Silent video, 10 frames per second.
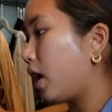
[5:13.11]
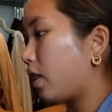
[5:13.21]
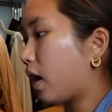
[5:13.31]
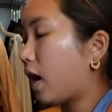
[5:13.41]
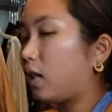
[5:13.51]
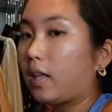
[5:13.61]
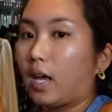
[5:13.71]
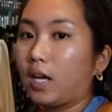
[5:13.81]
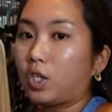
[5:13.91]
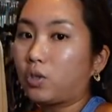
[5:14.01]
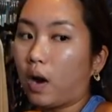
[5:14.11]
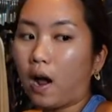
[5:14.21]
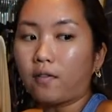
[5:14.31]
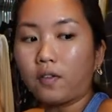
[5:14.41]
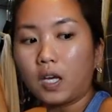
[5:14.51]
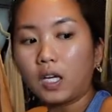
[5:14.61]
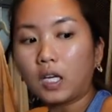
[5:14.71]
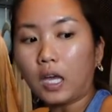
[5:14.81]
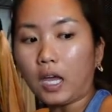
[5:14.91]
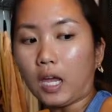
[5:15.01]
the LA
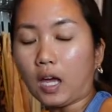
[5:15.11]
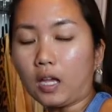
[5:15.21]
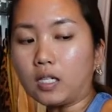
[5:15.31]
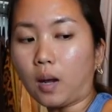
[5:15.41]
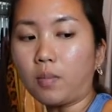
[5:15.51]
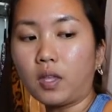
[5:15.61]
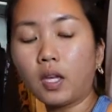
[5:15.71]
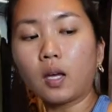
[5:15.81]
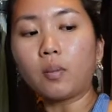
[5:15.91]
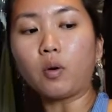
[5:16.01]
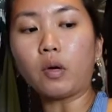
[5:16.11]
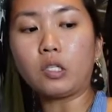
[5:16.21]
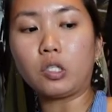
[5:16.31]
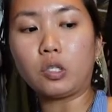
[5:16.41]
traffic and I'm thinking I'm going